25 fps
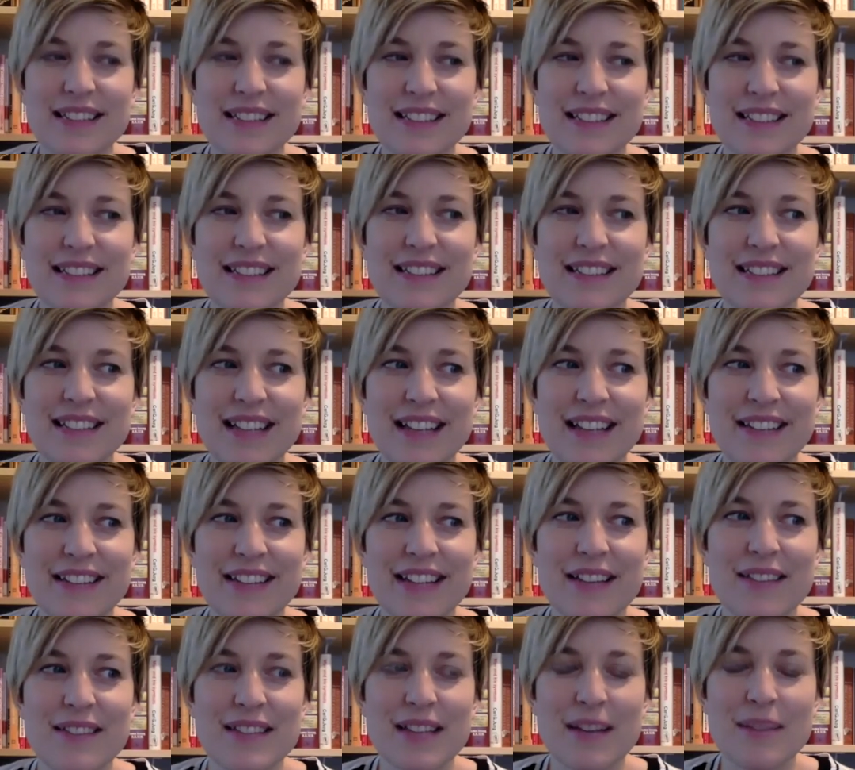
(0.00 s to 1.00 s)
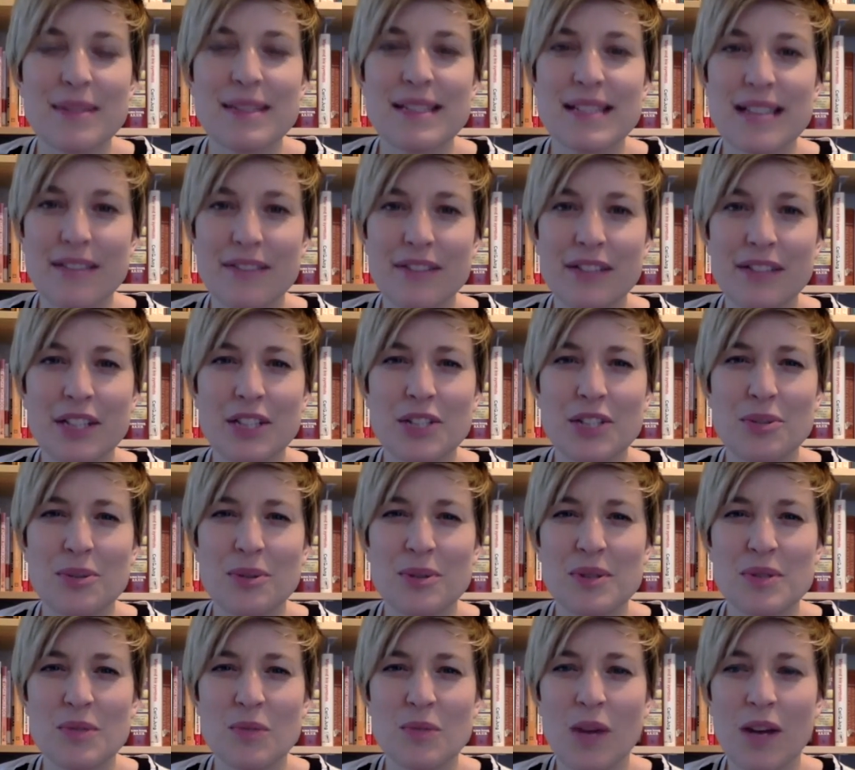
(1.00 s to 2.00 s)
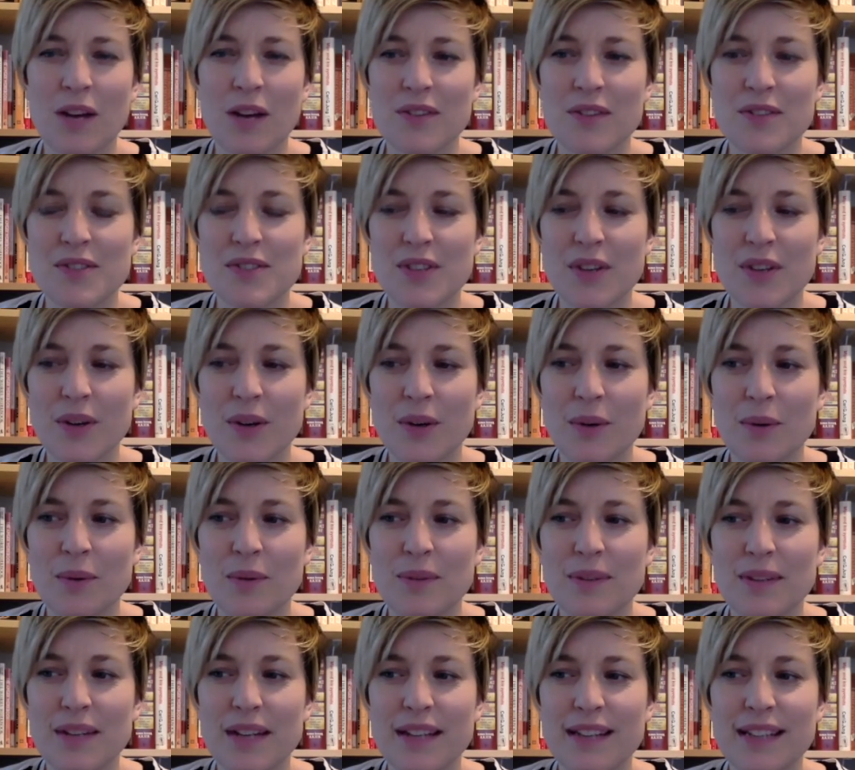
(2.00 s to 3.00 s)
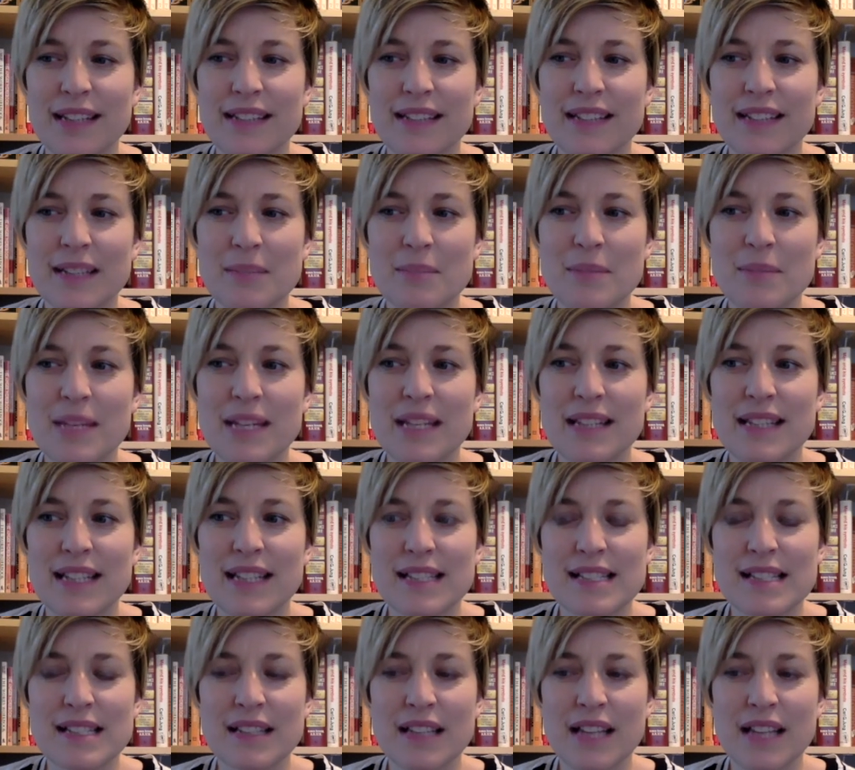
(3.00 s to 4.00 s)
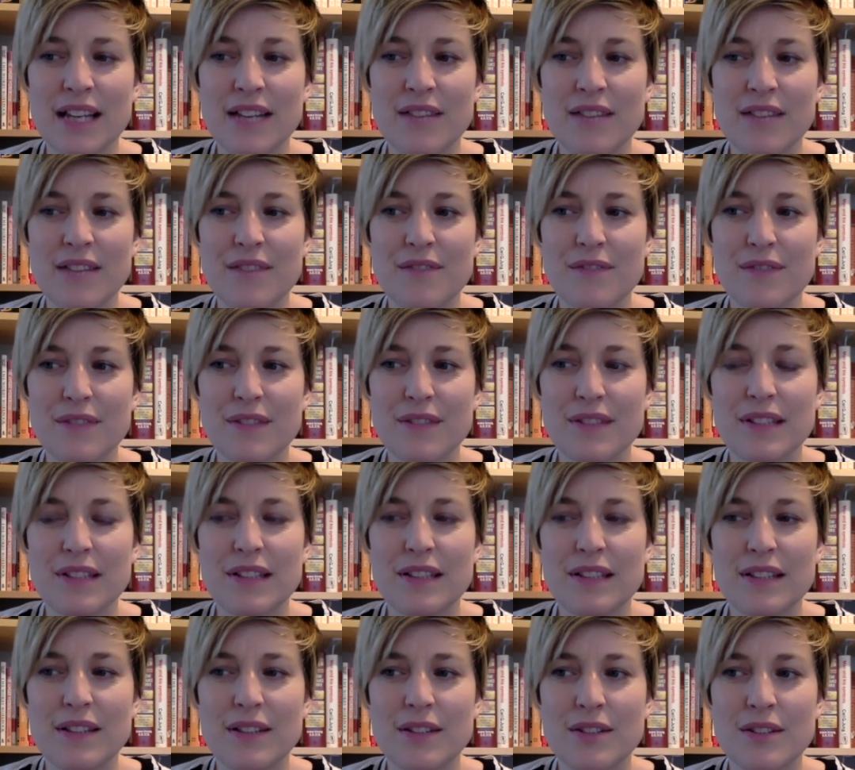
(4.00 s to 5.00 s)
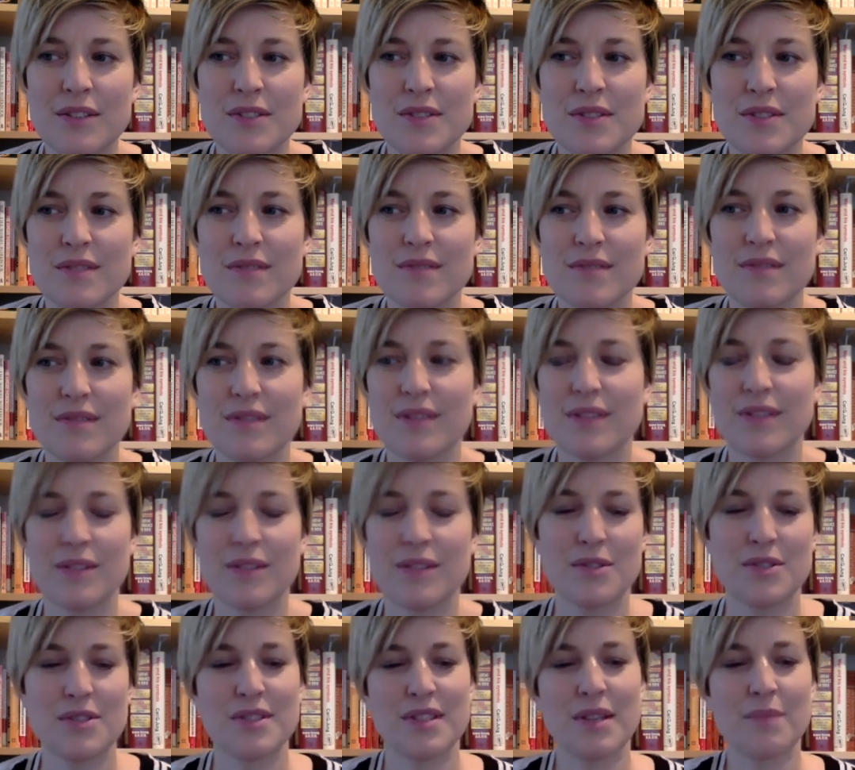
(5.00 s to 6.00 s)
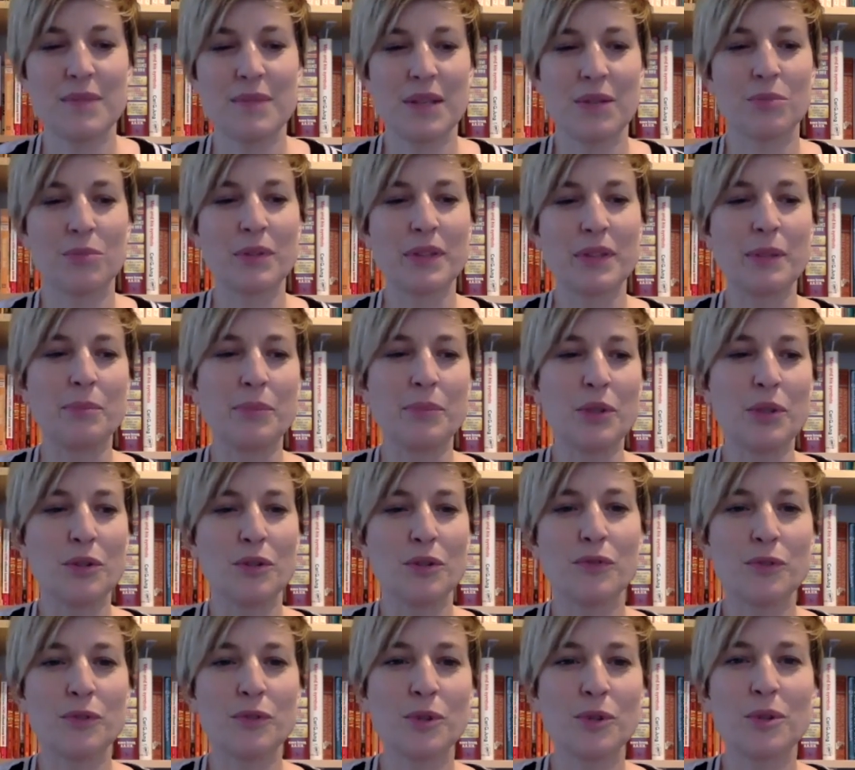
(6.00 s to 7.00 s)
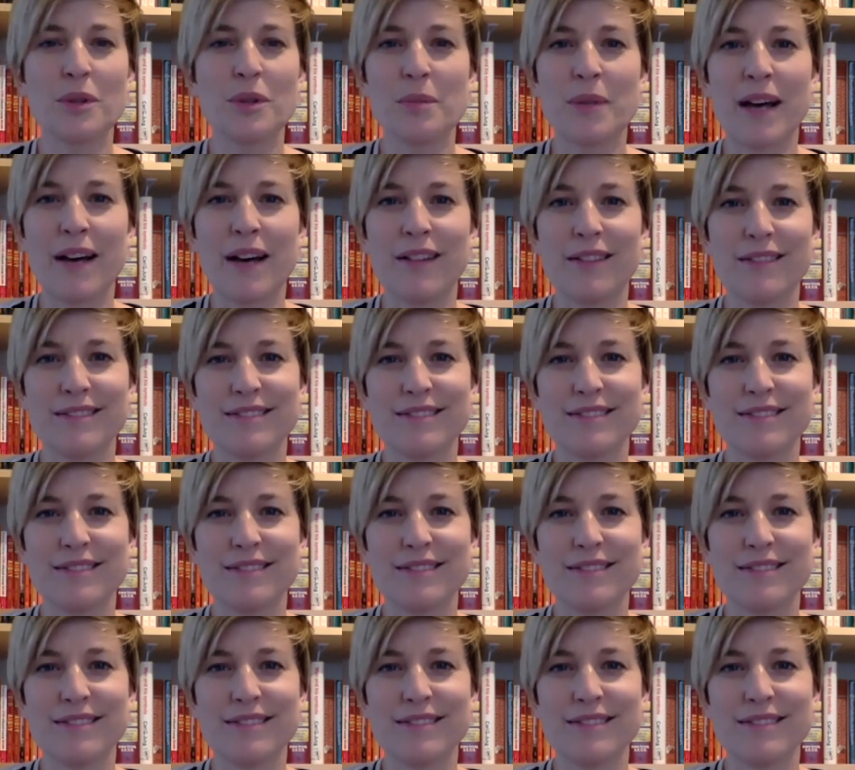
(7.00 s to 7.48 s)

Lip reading: yeah, that was definitely true as well. So I think, like many things in life, there's something really beautiful about